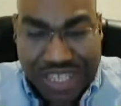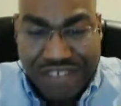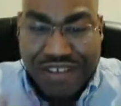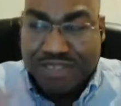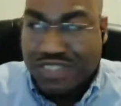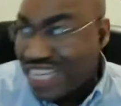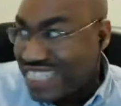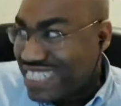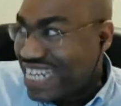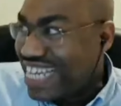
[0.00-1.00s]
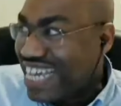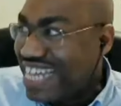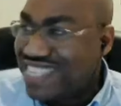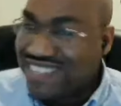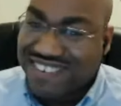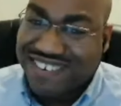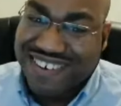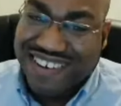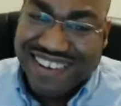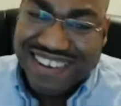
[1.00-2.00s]
level of abstraction and get to
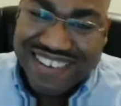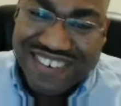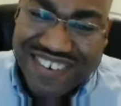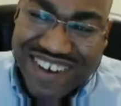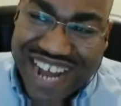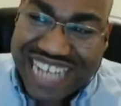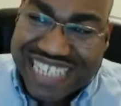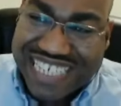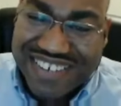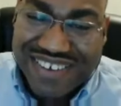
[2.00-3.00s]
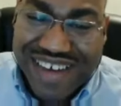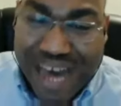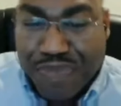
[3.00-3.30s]
your your yeah, ideal, yeah.